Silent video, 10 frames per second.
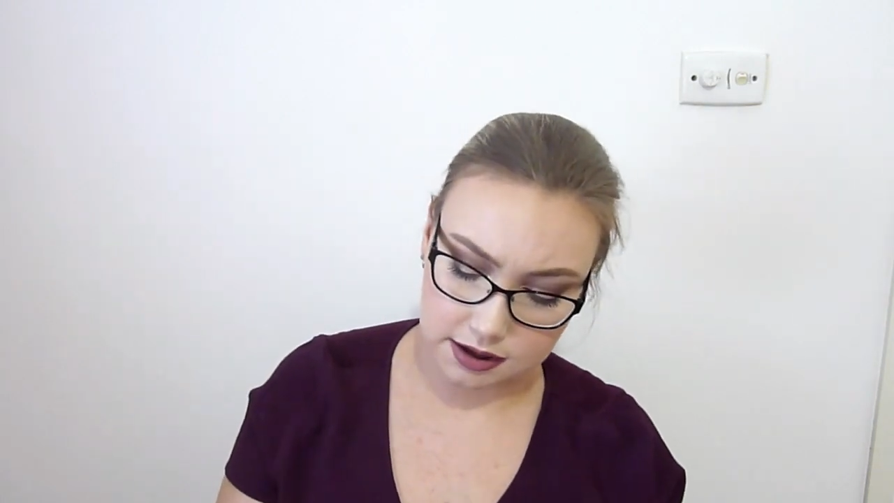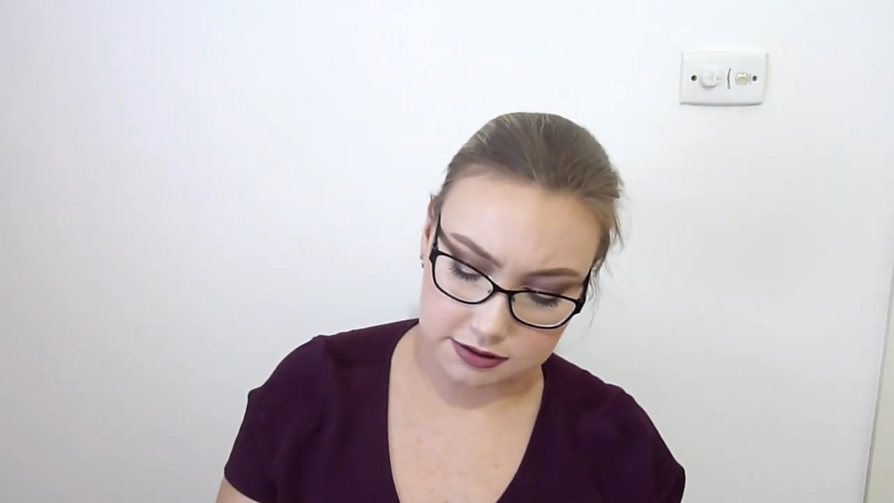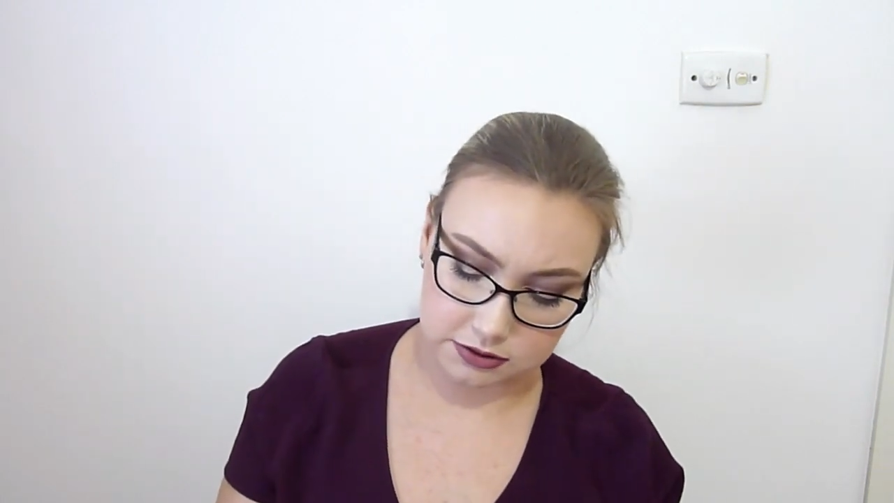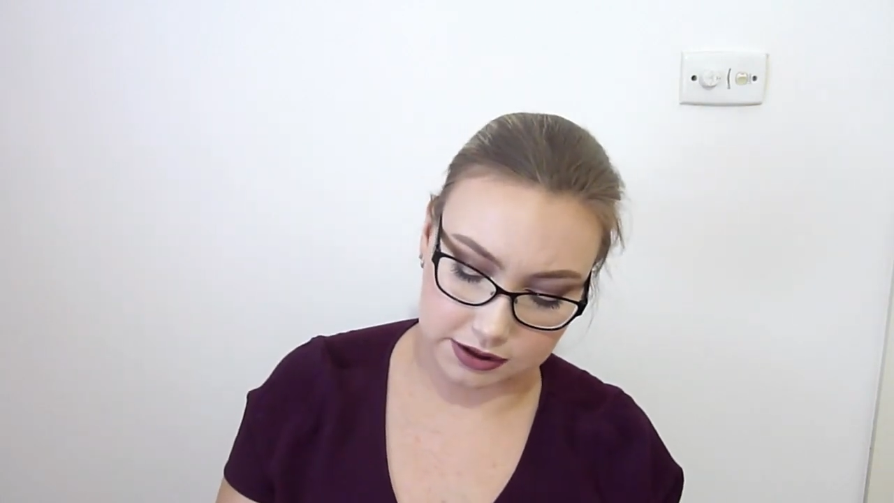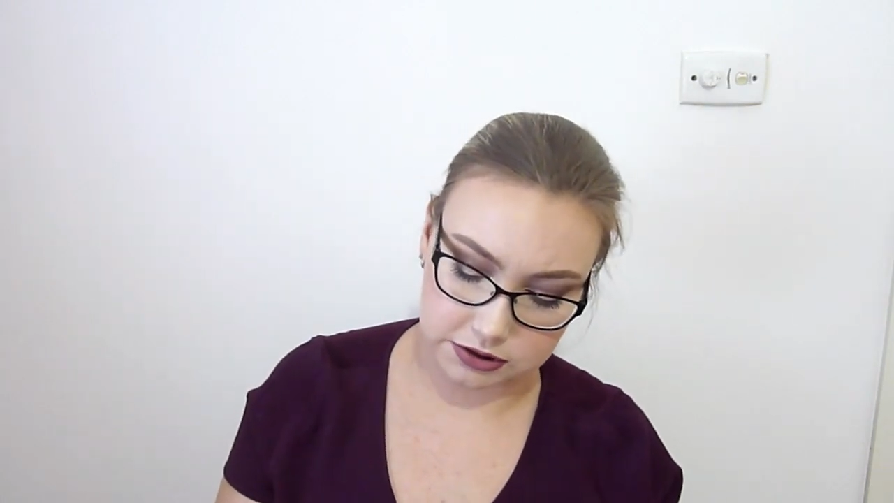
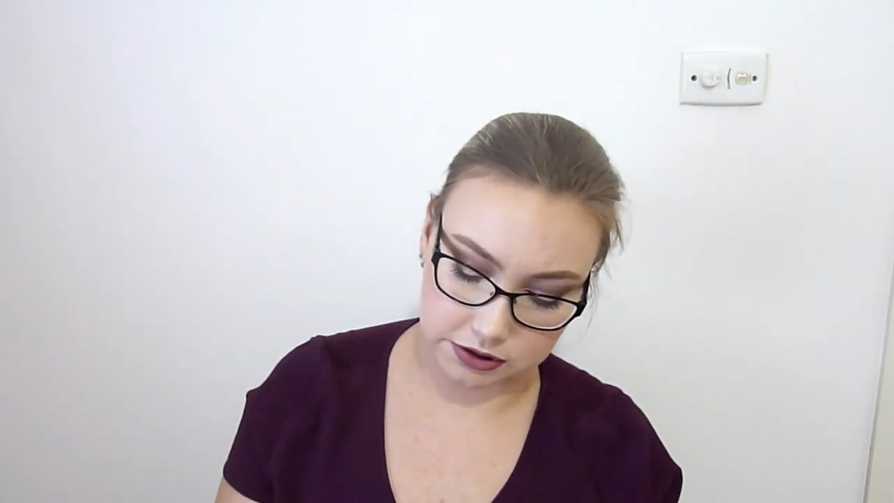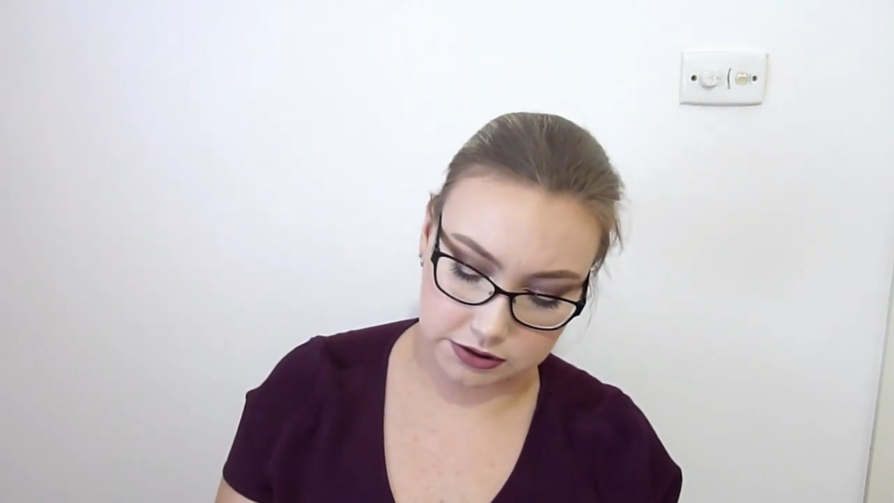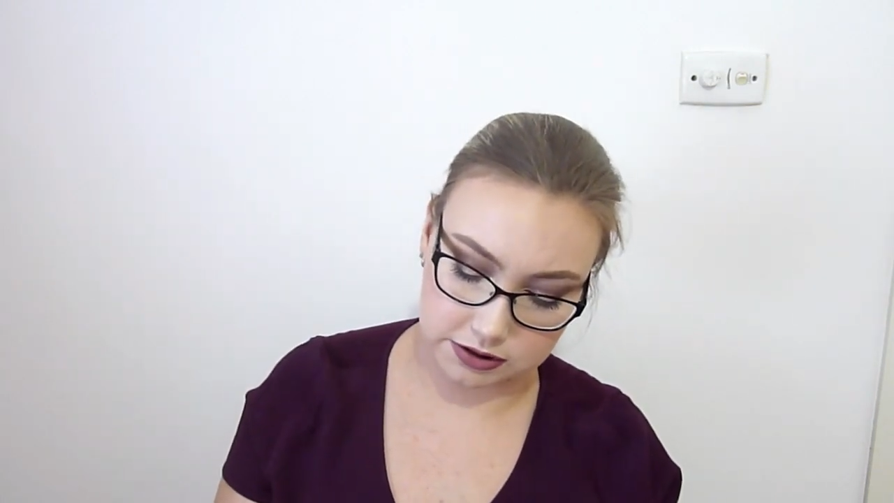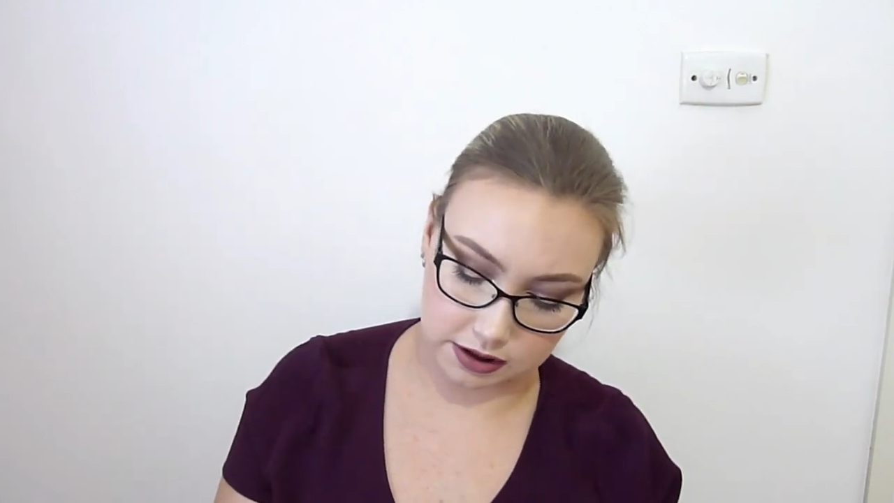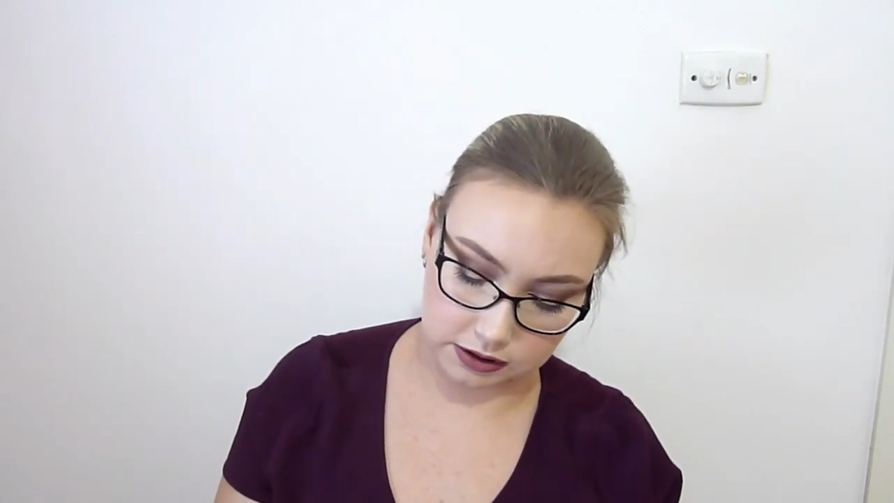so I don't
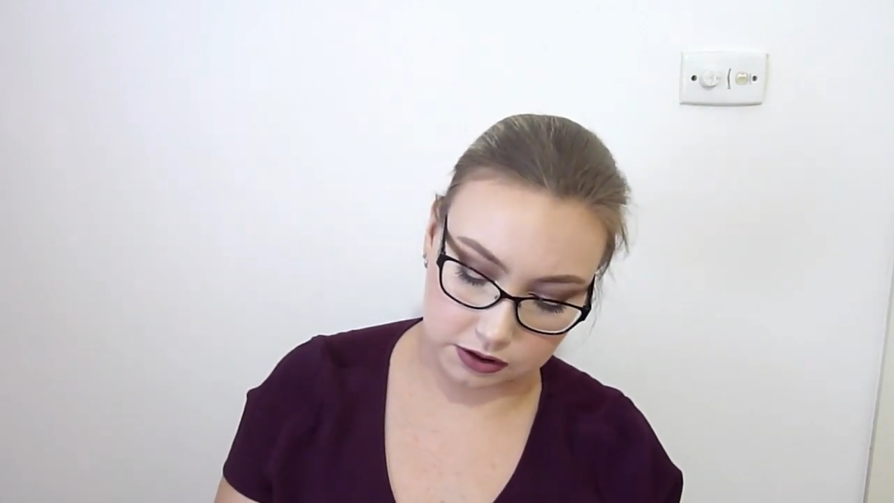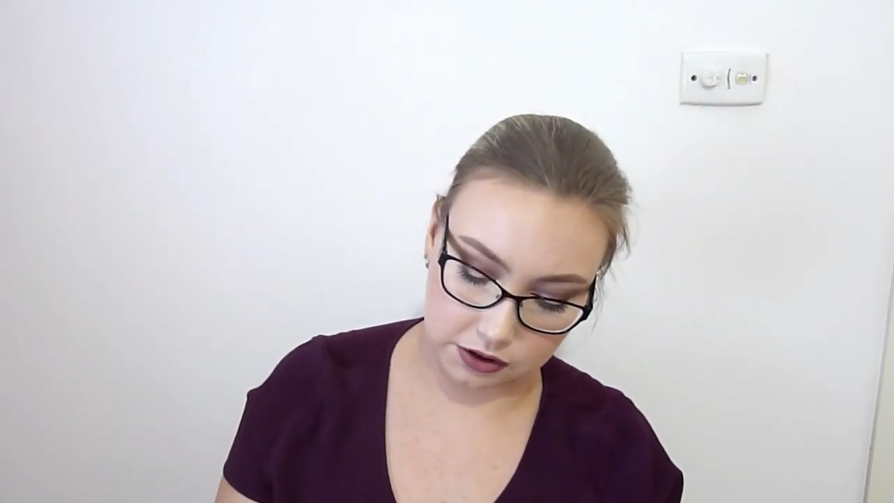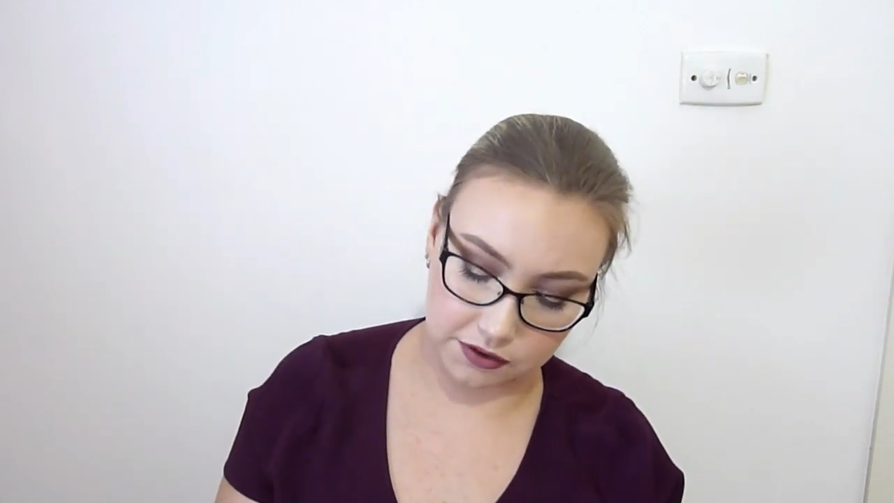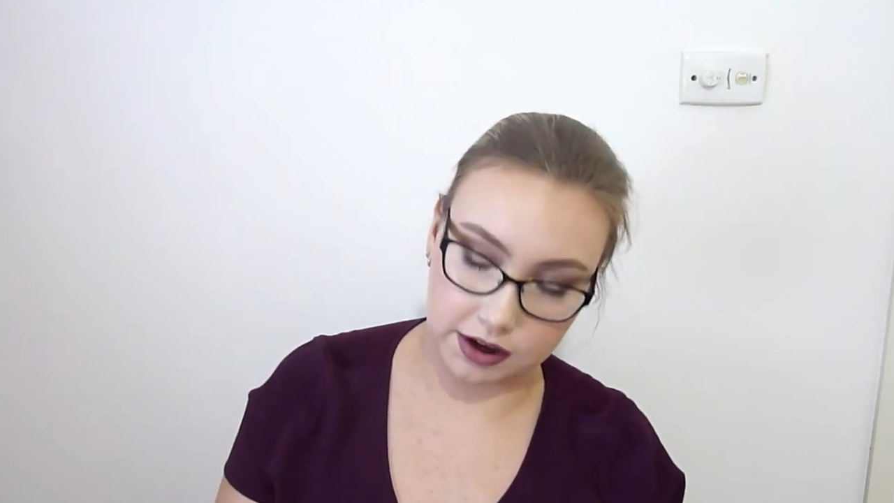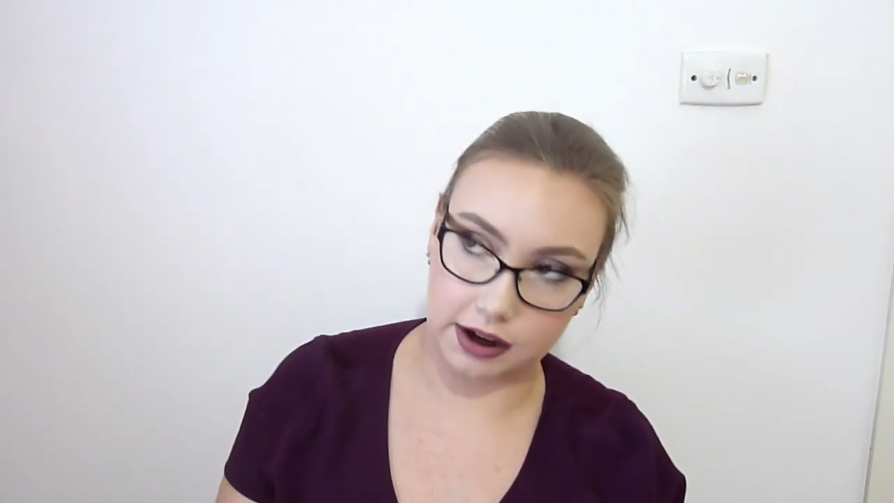use a lot of it.